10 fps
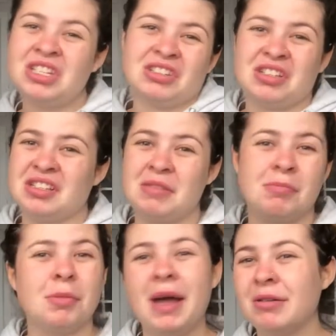It's just a
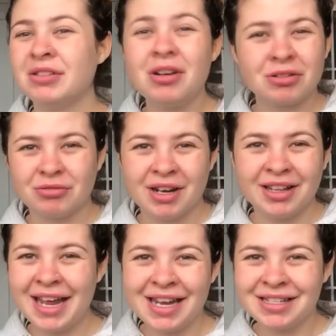simple pair of socks really,
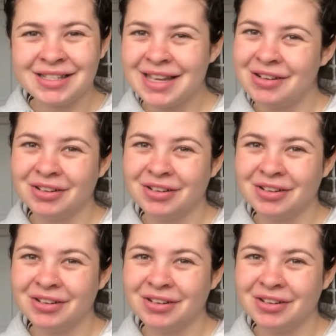ain't it